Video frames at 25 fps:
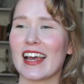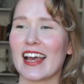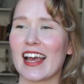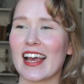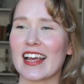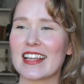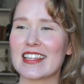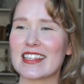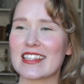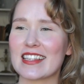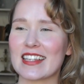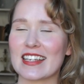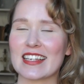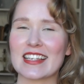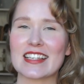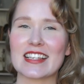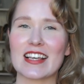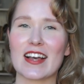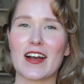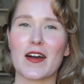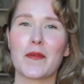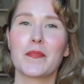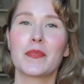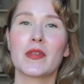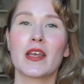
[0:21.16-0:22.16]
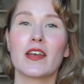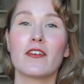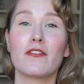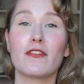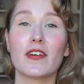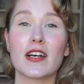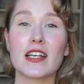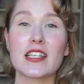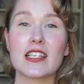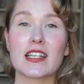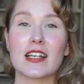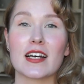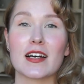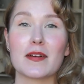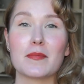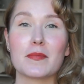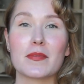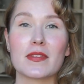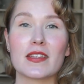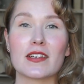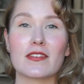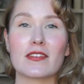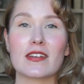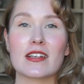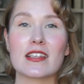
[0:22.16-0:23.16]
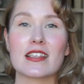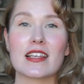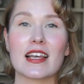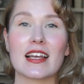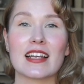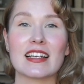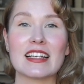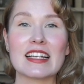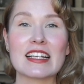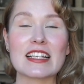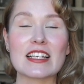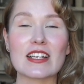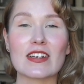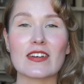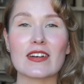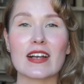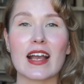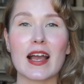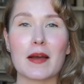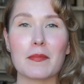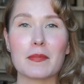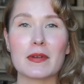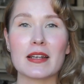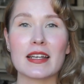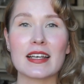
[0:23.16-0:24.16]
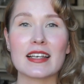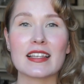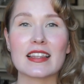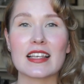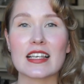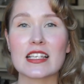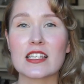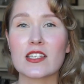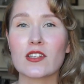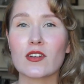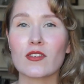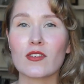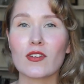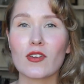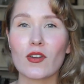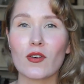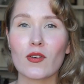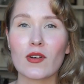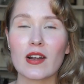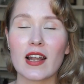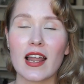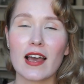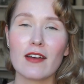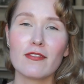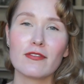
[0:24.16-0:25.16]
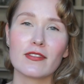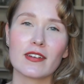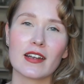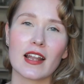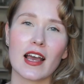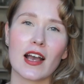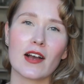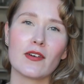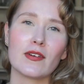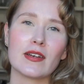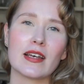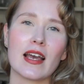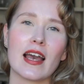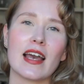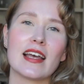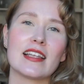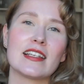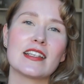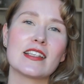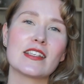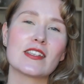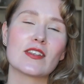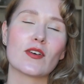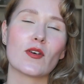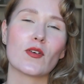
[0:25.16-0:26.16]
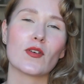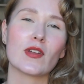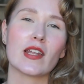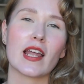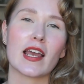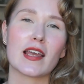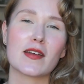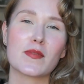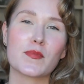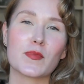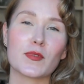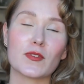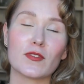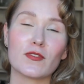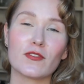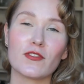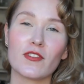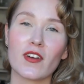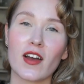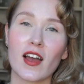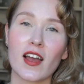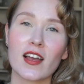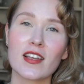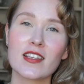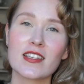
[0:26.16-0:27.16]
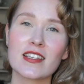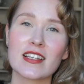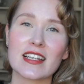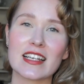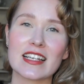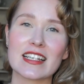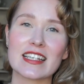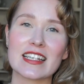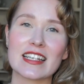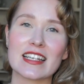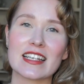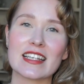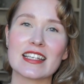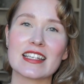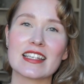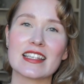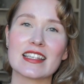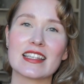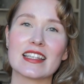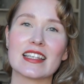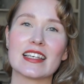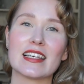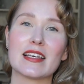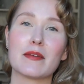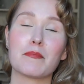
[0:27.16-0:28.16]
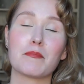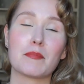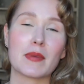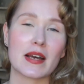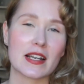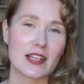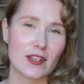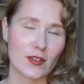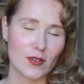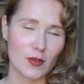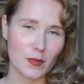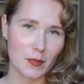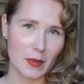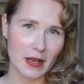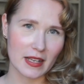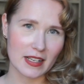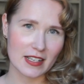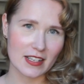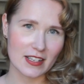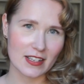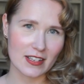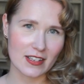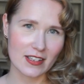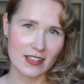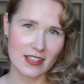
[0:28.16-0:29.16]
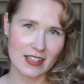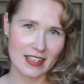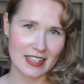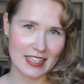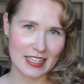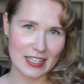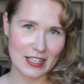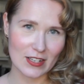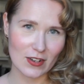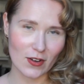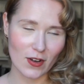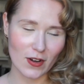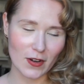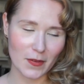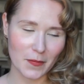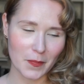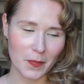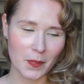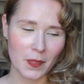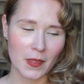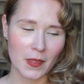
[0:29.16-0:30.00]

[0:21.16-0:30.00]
as things are. First up, there is a knit along happening. There's not long left now. It ends on April 1st. It is the Magical Places knit along.